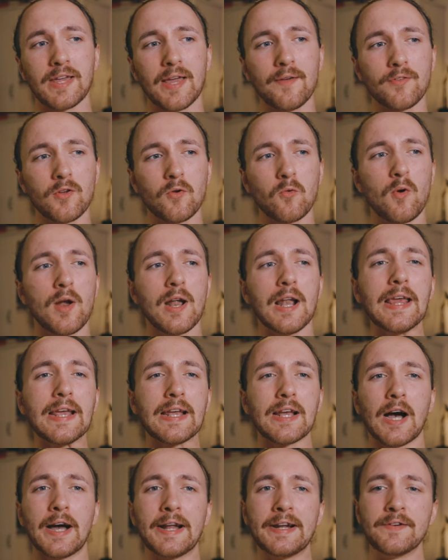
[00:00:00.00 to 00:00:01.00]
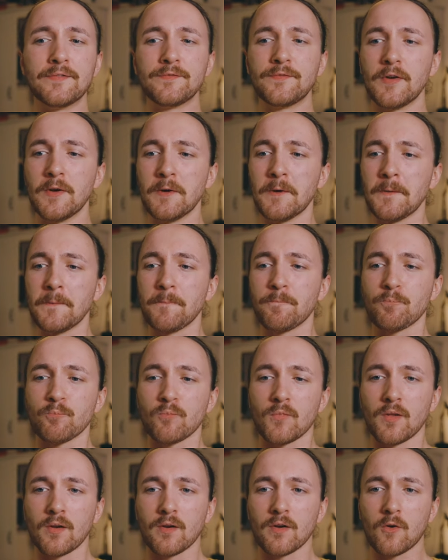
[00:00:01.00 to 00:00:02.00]
gives a really kind of
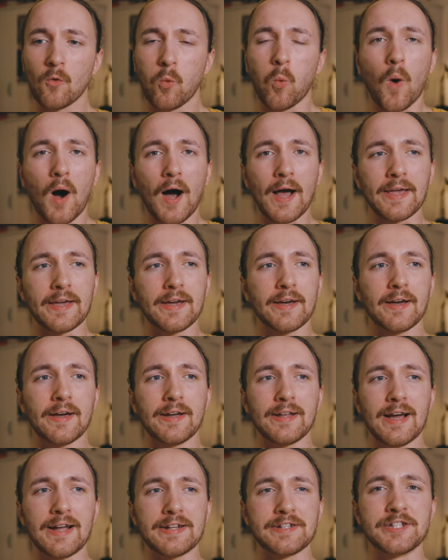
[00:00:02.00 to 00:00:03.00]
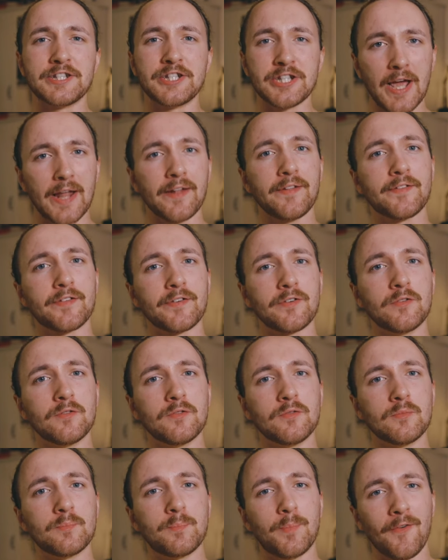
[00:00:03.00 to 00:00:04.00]
quiet and
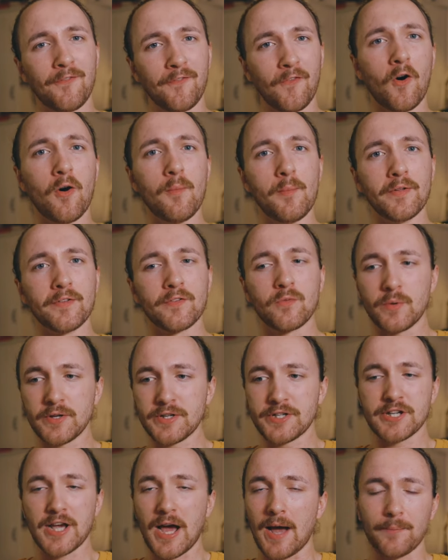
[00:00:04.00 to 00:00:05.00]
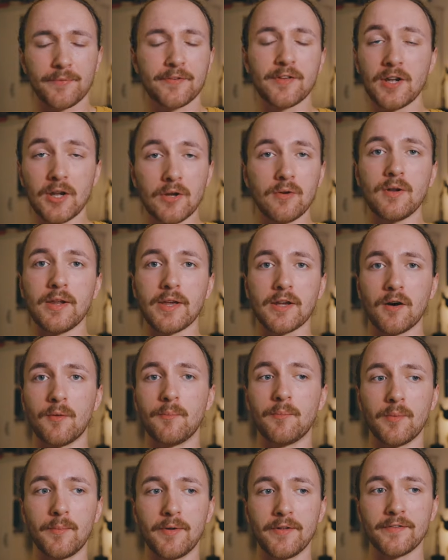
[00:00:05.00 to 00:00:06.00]
gentle performance, which absolutely
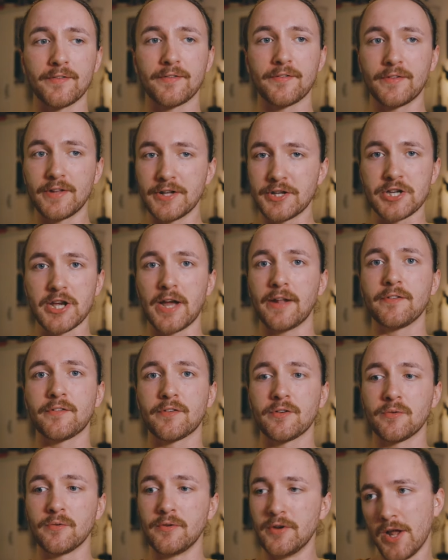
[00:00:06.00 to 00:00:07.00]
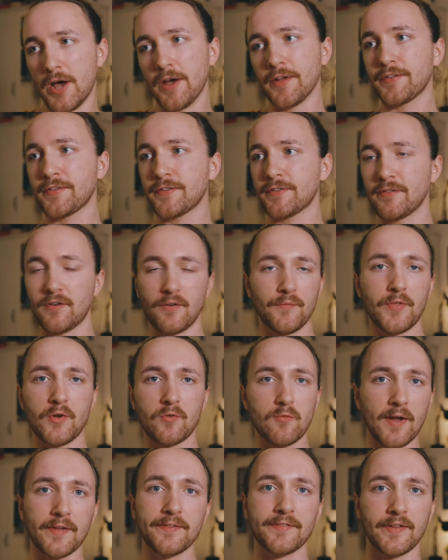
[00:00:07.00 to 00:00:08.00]
complements the gentleness of the
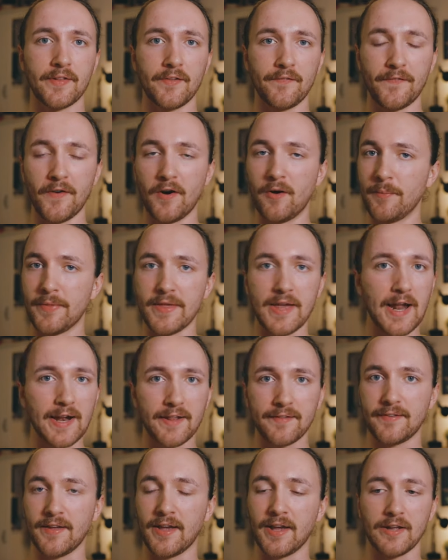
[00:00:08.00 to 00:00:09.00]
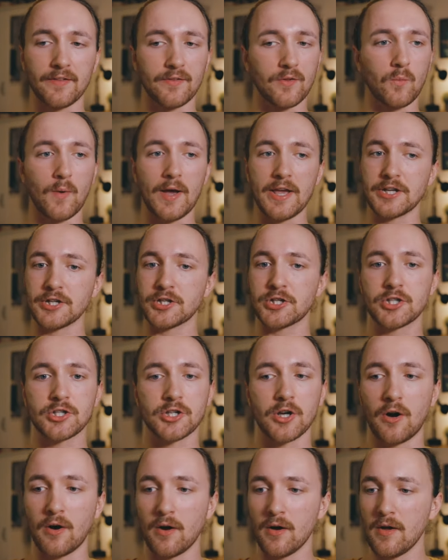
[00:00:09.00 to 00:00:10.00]
rest of the film. The editing, the way it's
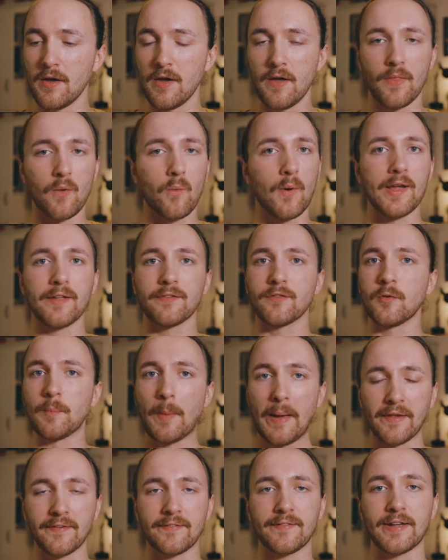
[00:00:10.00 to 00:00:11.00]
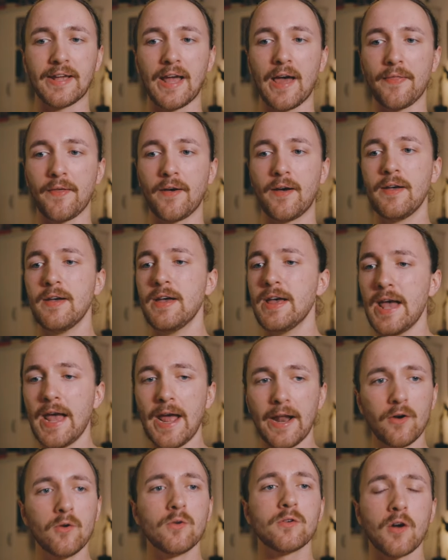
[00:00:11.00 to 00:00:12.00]
shot, the way it's all pieced together,
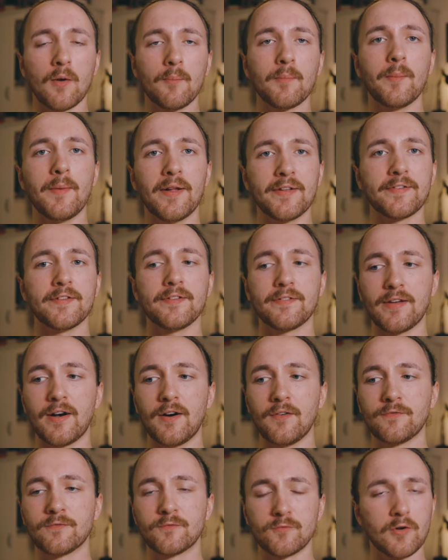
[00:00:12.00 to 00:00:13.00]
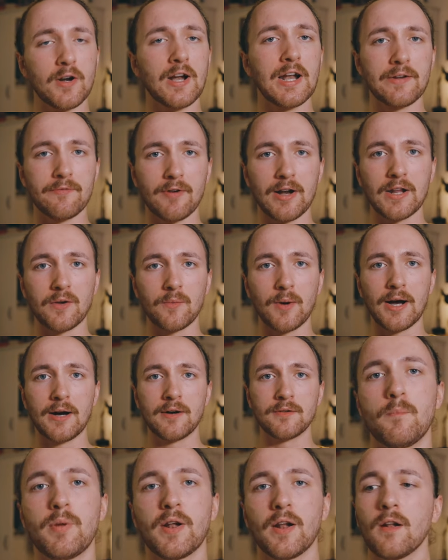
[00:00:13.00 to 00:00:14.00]
it all complements itself really, really
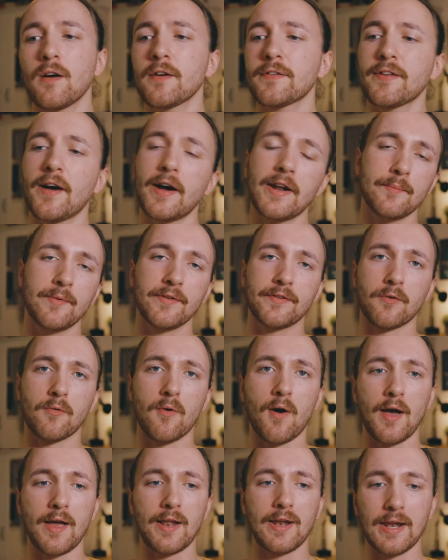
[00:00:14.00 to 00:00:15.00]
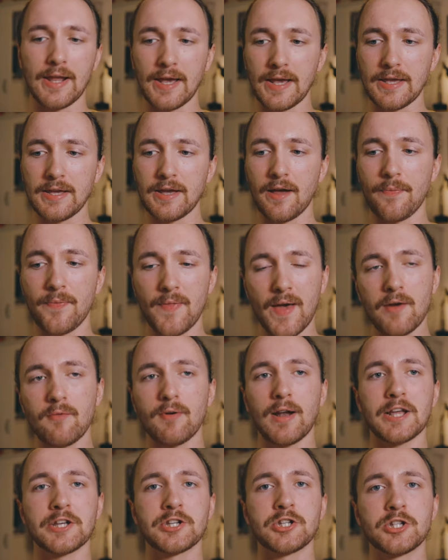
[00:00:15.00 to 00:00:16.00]
well. But alongside him is Orion Lee, and their
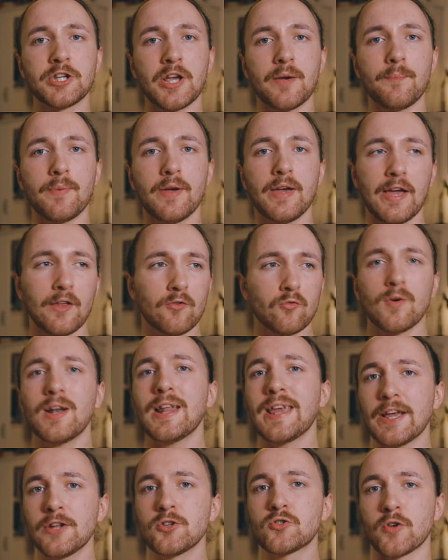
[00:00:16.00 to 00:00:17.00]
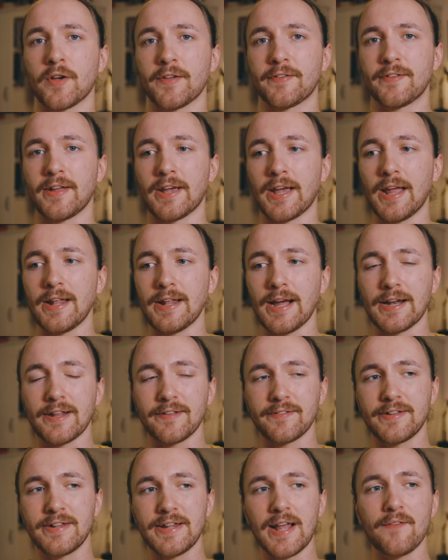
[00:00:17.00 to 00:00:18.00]
relationship is really interesting, and
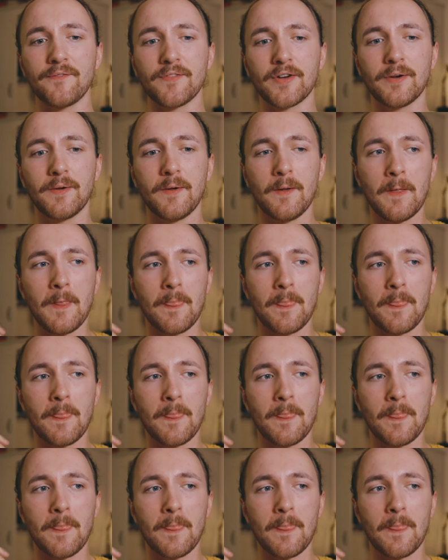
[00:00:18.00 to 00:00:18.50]
it's never